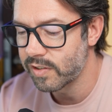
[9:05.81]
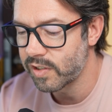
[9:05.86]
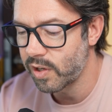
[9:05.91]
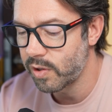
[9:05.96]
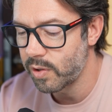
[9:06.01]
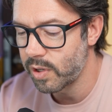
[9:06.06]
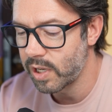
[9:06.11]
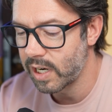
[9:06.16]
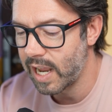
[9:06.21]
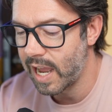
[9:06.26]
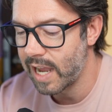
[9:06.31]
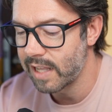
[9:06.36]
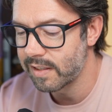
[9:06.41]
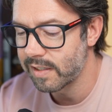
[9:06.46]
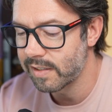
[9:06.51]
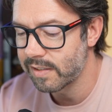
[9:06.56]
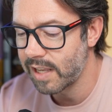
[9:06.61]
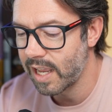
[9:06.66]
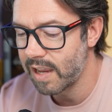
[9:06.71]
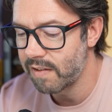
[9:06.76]
So you can add
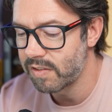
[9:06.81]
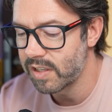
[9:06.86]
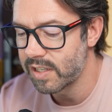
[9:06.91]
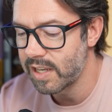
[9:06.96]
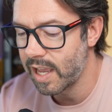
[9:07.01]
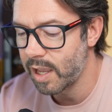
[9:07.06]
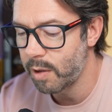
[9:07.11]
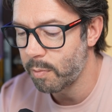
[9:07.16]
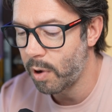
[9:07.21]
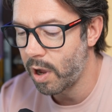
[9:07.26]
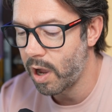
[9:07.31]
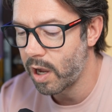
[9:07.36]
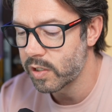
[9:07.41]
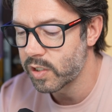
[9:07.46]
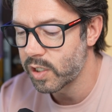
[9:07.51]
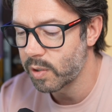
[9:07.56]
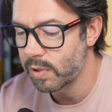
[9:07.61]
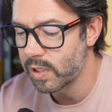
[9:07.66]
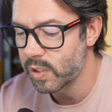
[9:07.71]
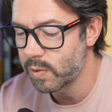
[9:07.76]
the save the date
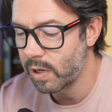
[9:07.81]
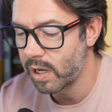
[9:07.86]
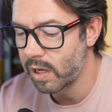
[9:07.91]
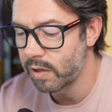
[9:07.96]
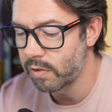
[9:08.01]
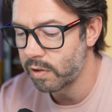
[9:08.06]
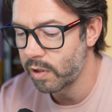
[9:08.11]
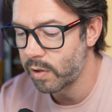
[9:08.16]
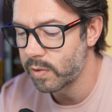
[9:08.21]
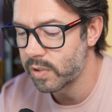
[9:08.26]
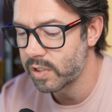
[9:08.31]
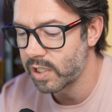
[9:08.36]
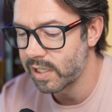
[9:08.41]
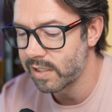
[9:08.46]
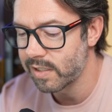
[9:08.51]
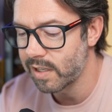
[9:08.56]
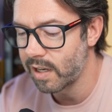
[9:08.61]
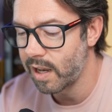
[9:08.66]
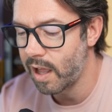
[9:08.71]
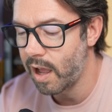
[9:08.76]
part to it as well. Those
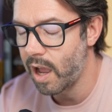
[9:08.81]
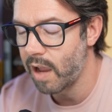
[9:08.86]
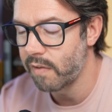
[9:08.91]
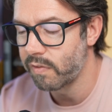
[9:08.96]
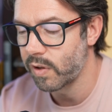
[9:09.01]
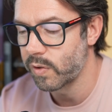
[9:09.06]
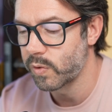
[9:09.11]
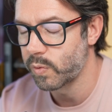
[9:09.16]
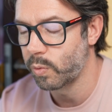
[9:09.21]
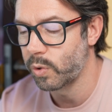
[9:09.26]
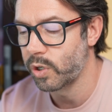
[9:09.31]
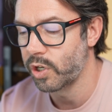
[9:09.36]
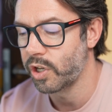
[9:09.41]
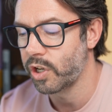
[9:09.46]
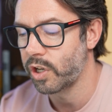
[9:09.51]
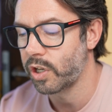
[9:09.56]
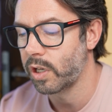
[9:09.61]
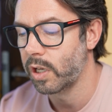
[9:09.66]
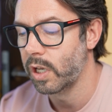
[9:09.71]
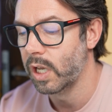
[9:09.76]
things are live, those
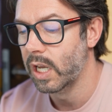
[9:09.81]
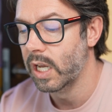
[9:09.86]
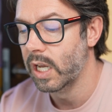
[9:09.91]
work.